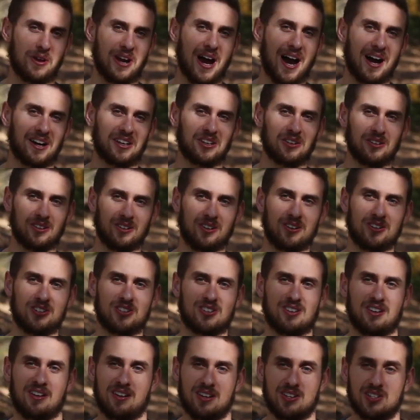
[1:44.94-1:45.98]

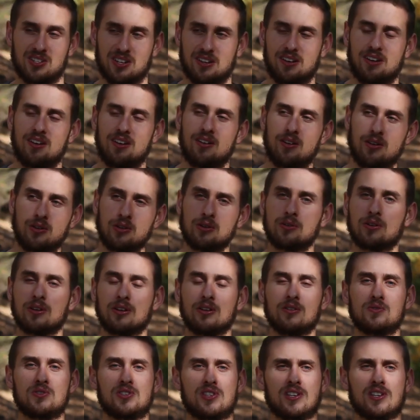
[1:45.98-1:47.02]
binoculars and he said, here, you can
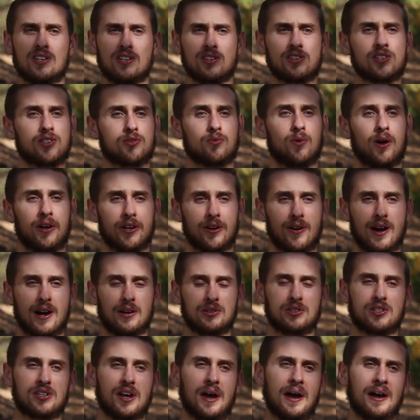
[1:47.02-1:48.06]
use these while you're
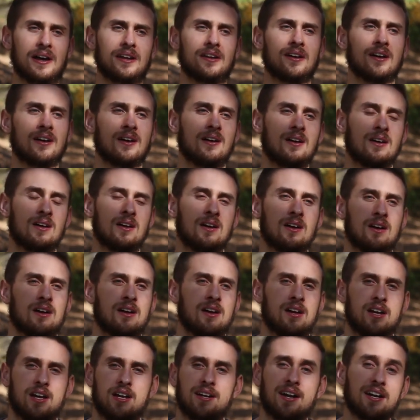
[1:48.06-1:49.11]
outside.
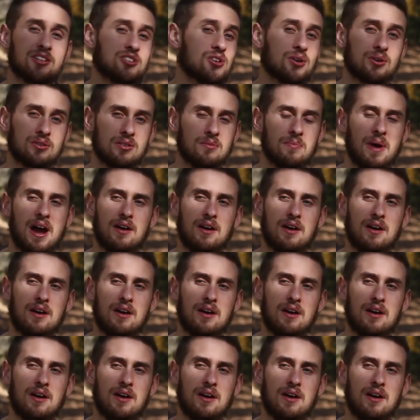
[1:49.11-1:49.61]
And I took them